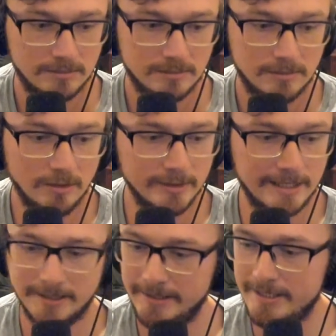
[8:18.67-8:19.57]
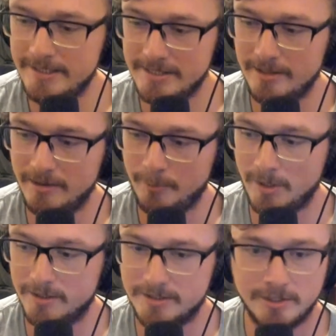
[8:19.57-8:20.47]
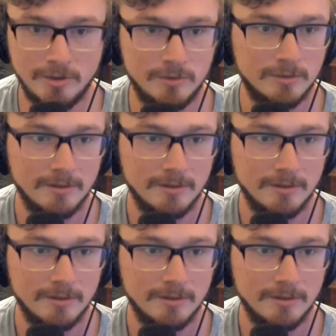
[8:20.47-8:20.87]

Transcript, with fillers: Hold on, is there a part two?